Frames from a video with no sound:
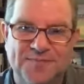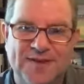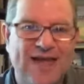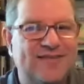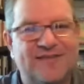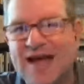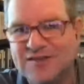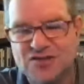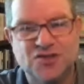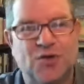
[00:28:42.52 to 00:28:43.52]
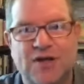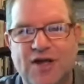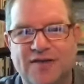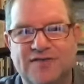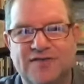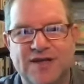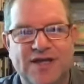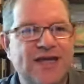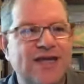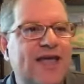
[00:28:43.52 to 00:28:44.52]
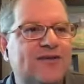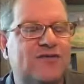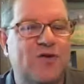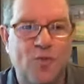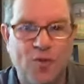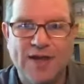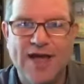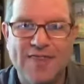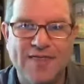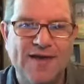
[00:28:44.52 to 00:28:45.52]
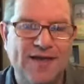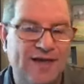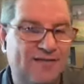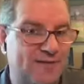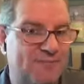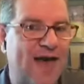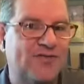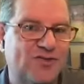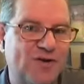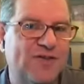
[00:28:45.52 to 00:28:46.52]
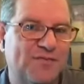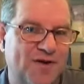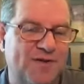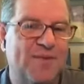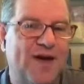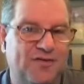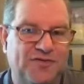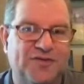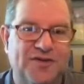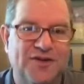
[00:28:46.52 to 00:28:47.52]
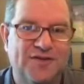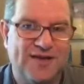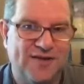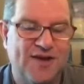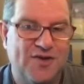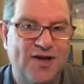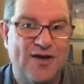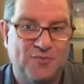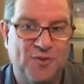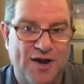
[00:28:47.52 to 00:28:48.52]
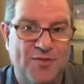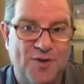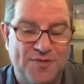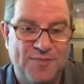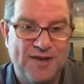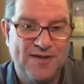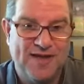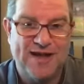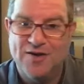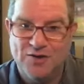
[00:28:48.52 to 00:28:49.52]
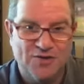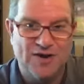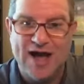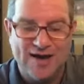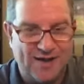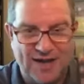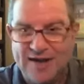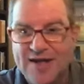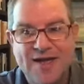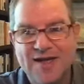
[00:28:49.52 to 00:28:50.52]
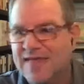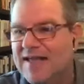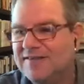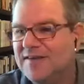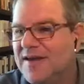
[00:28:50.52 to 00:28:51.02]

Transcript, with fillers: It's not the shortcuts. It's the work ethic. It's the mastering the fundamentals. Yeah. Like, are you guys, are you with me? Like, I know you're not. And I get that's,